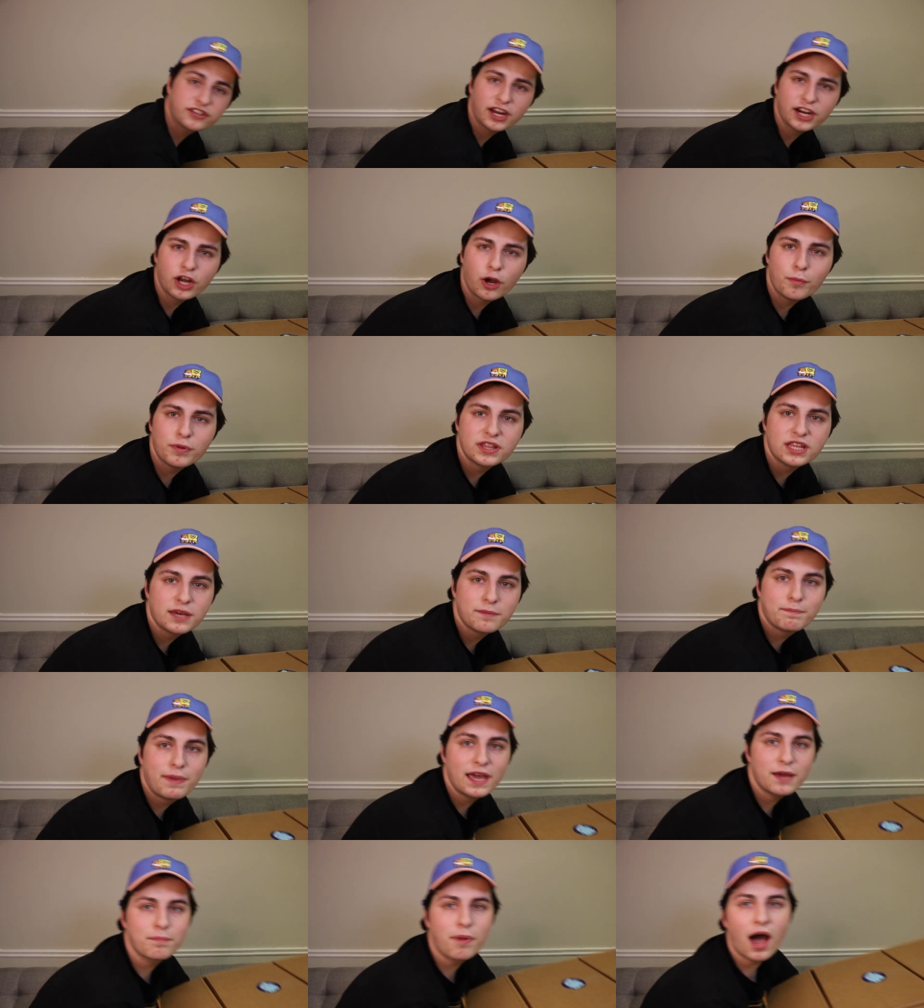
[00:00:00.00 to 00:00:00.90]
cutting open the
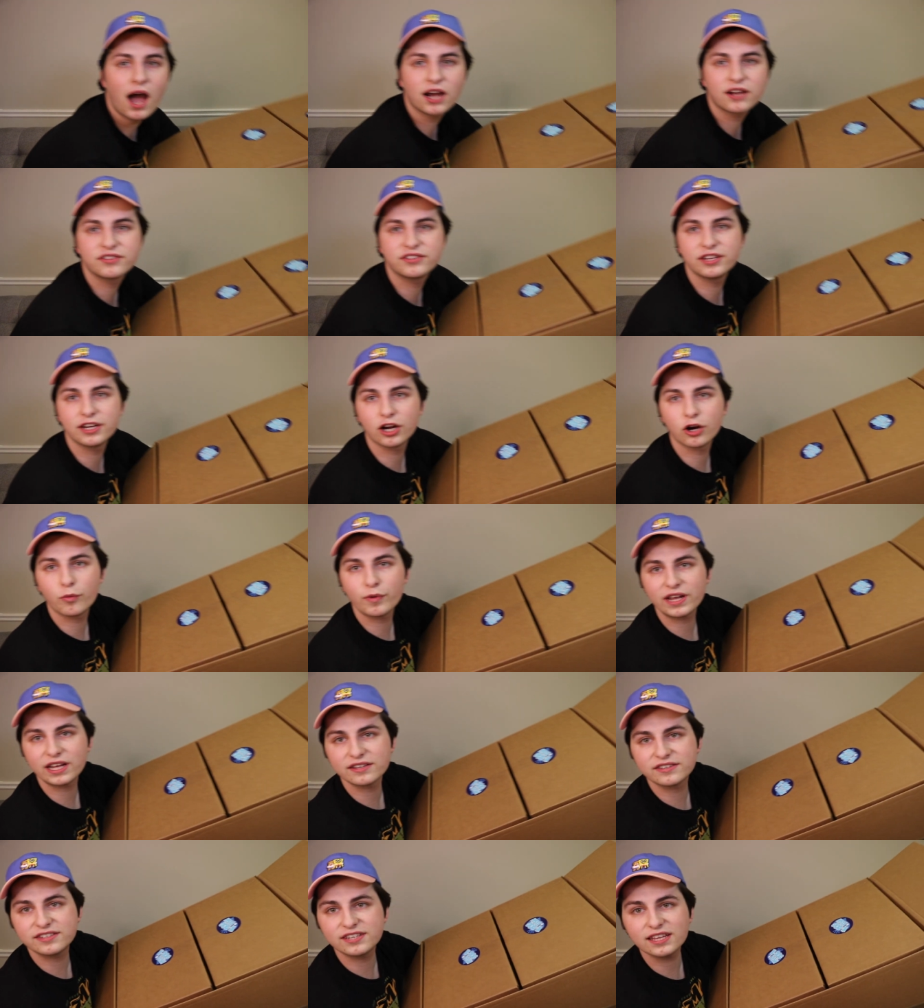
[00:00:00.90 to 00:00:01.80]
big box here, we
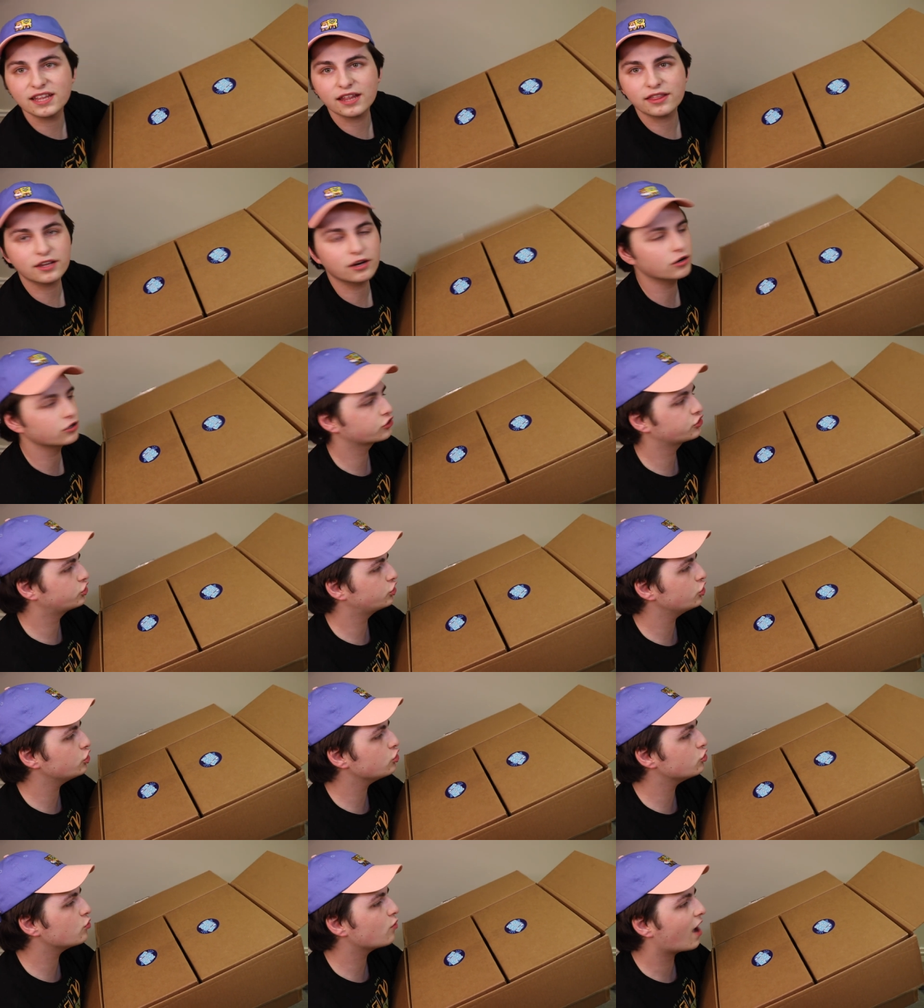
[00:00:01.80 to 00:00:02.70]
can see that there are
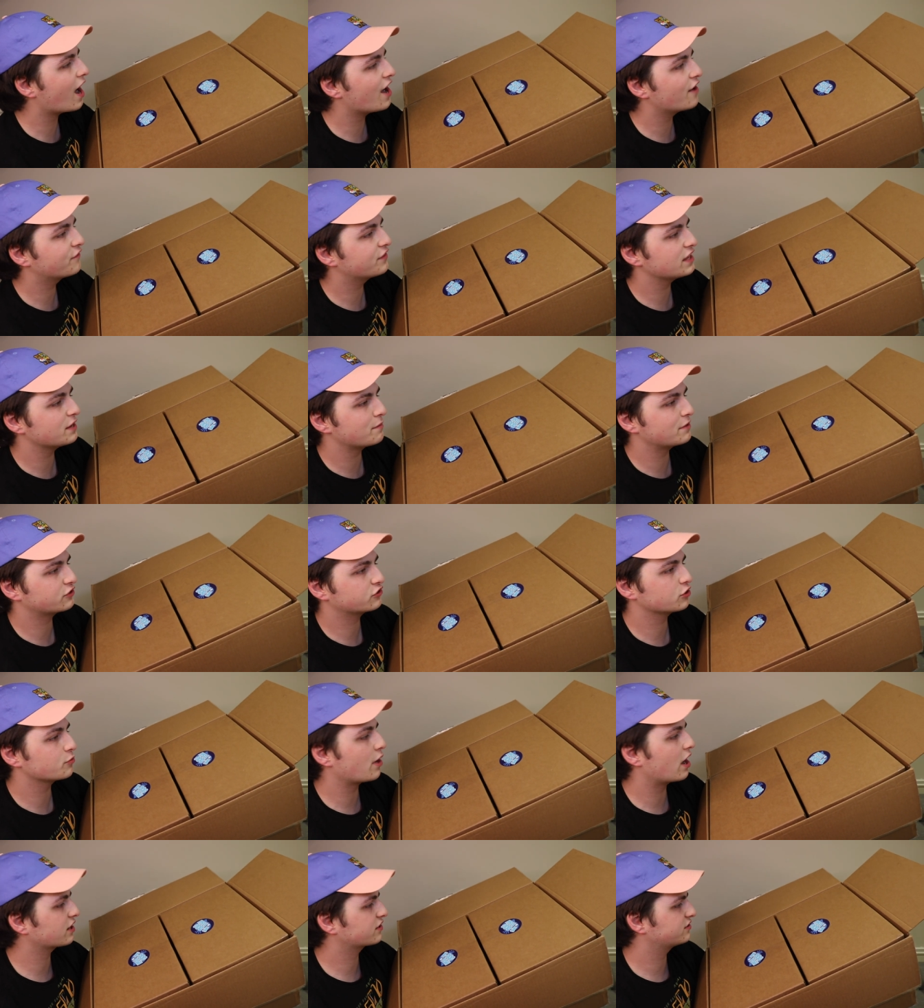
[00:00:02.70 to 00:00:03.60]
two of the
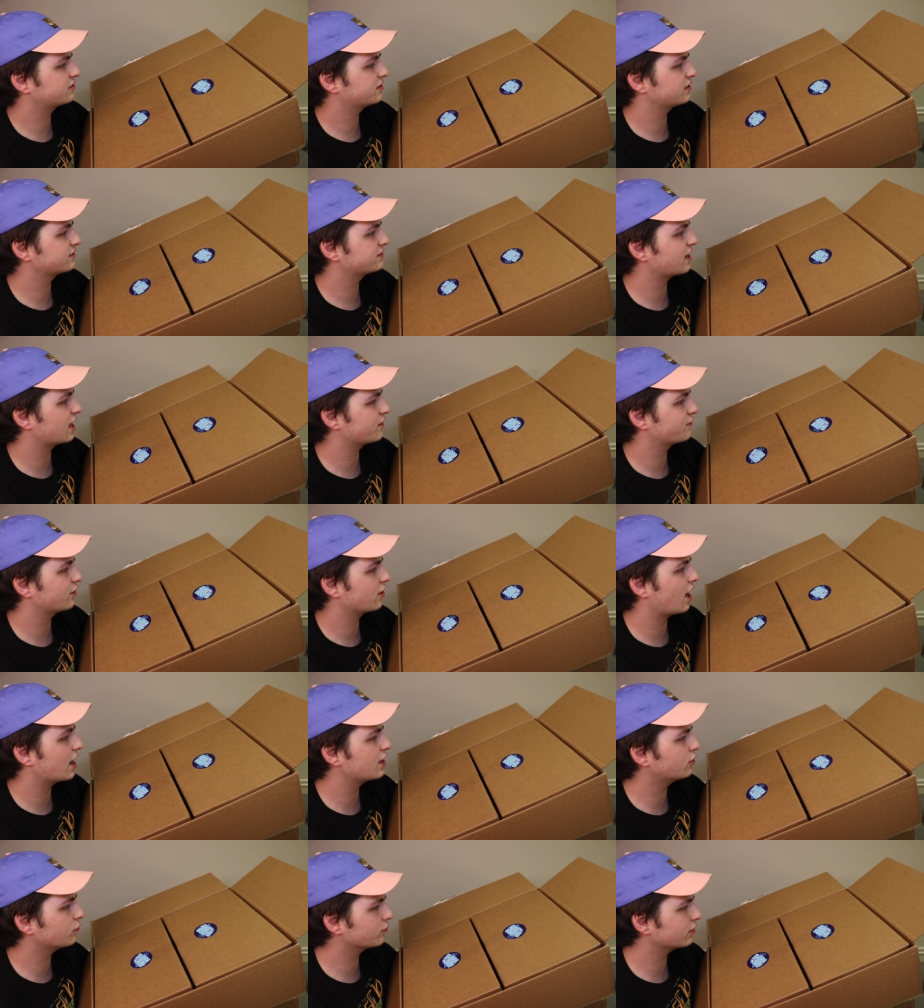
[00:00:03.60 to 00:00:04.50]
mystery boxes inside of here.
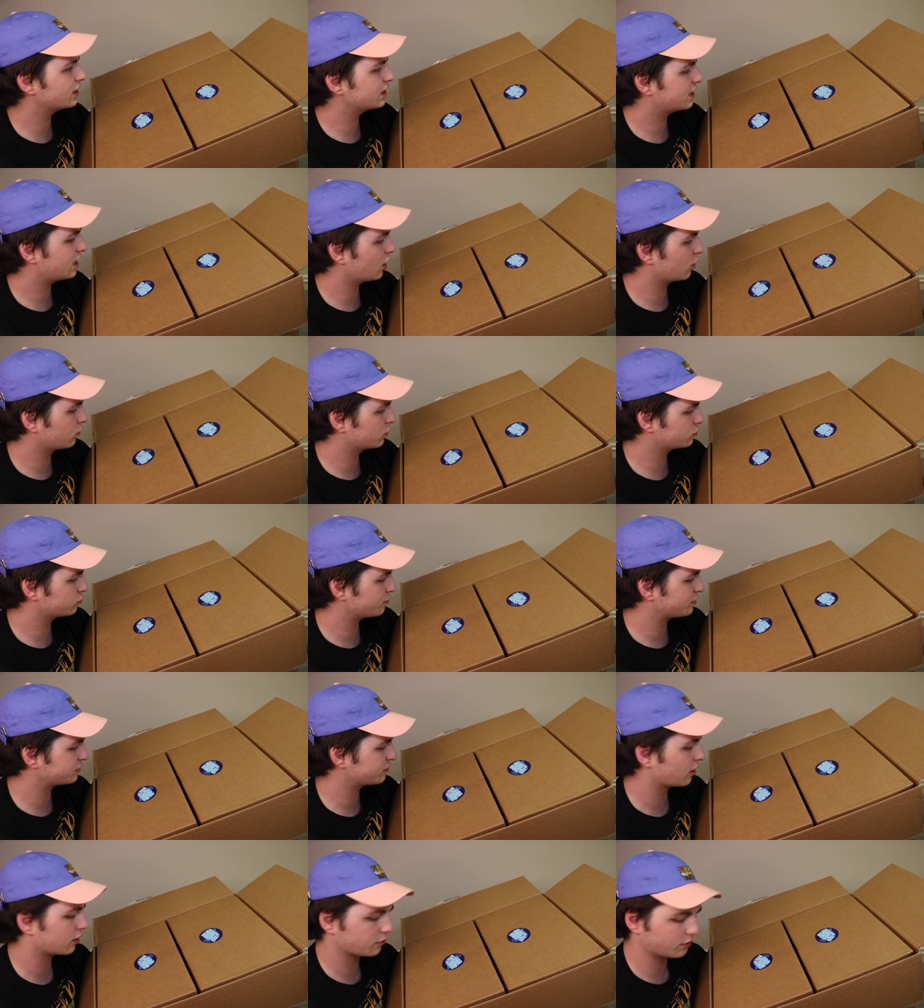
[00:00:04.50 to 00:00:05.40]
I don't really care which one
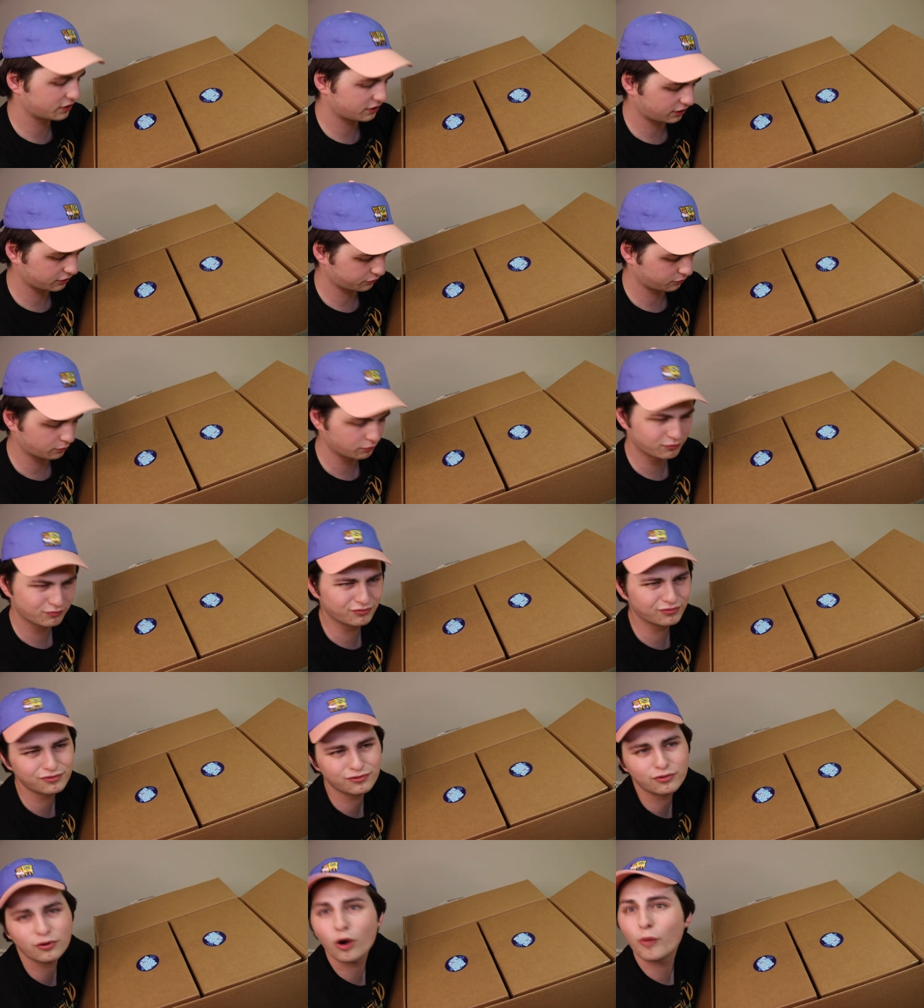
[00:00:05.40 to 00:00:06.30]
we start with because
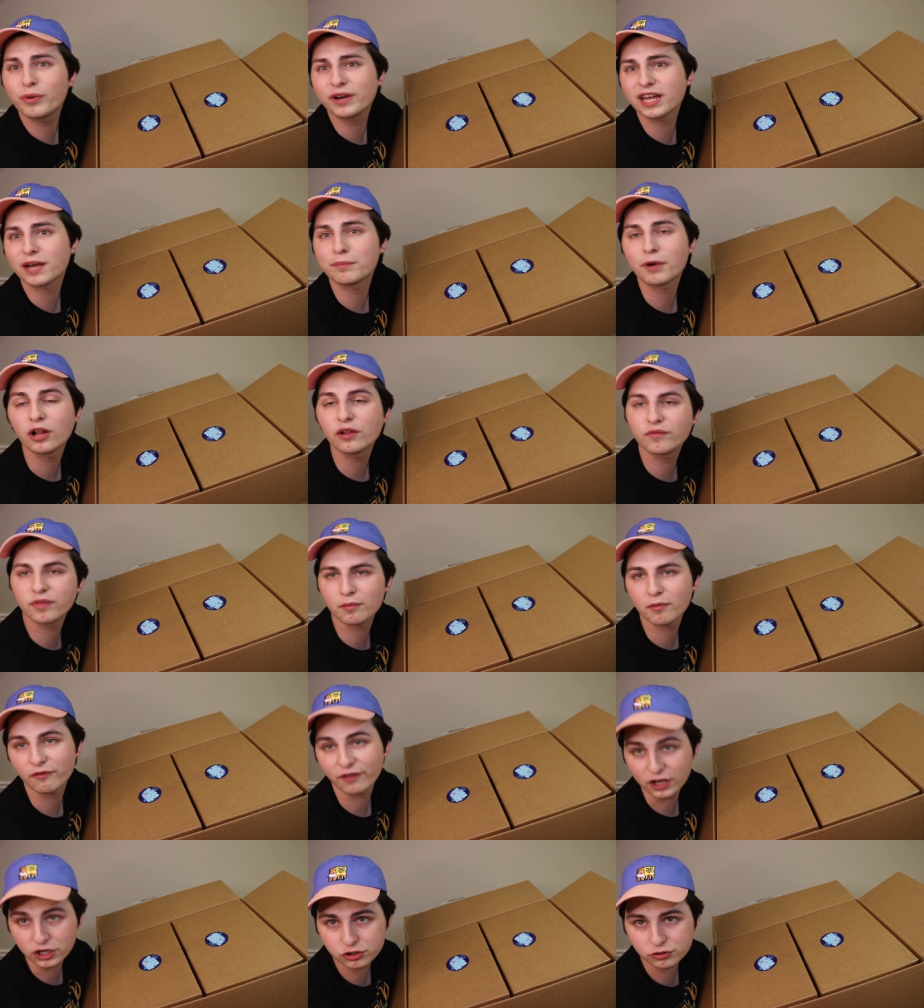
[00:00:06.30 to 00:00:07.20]
we're opening up all of them
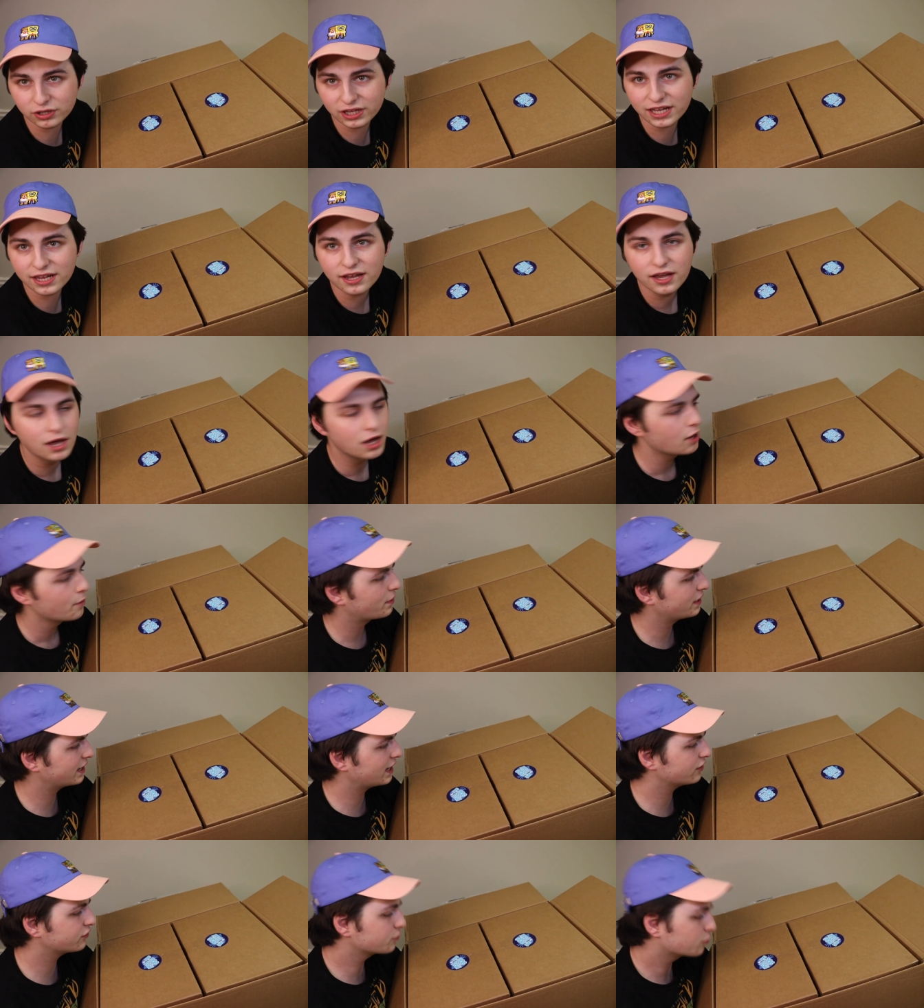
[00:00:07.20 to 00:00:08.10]
eventually,
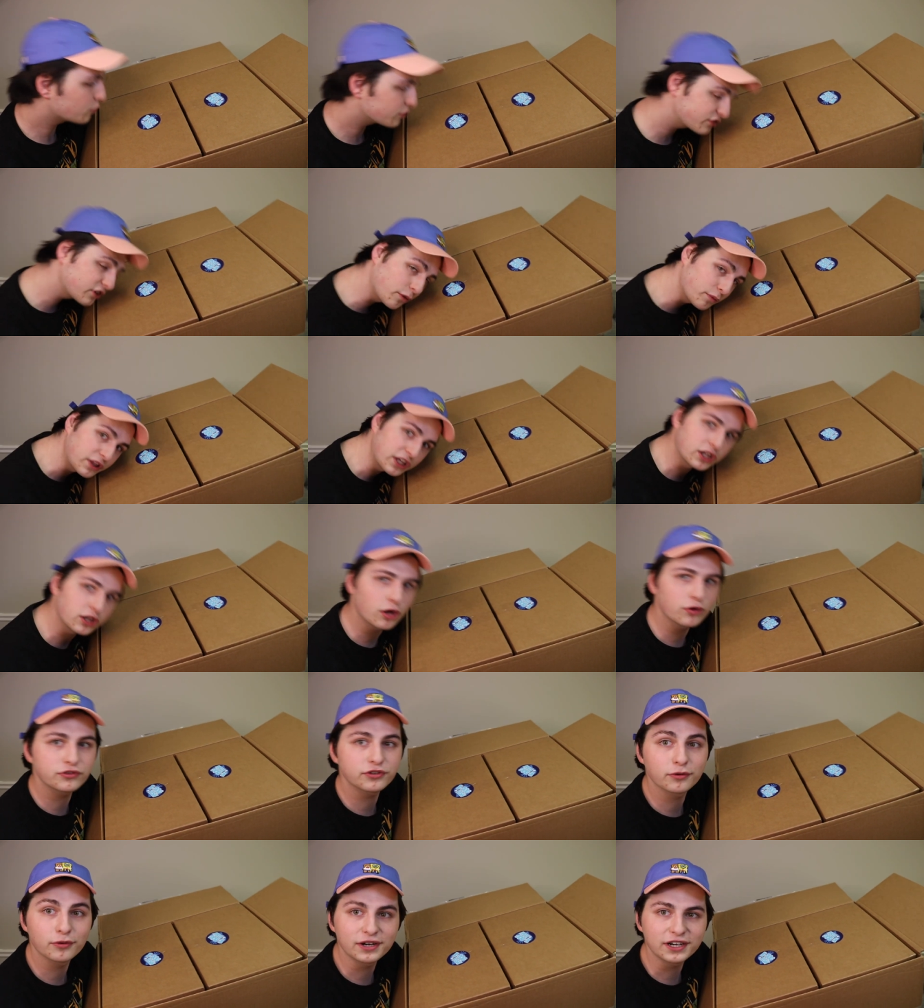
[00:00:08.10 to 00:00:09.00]
but I guess we'll start with the
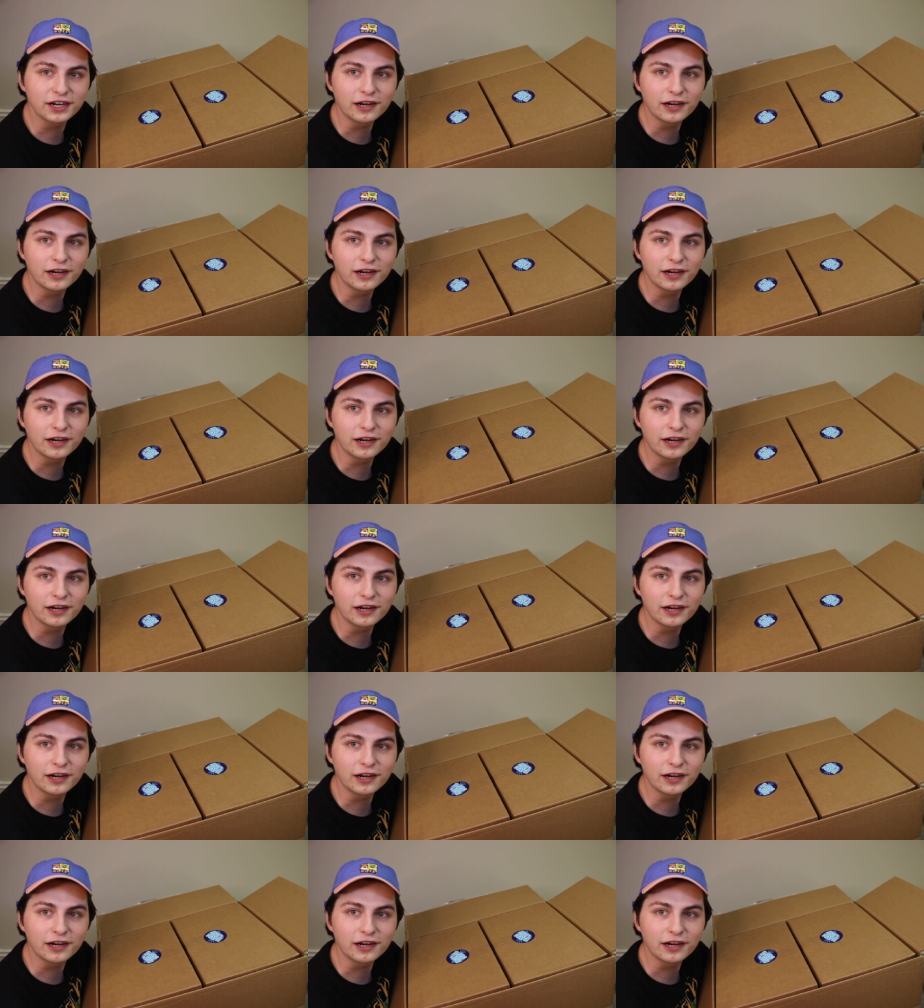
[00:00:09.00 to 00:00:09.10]
closer one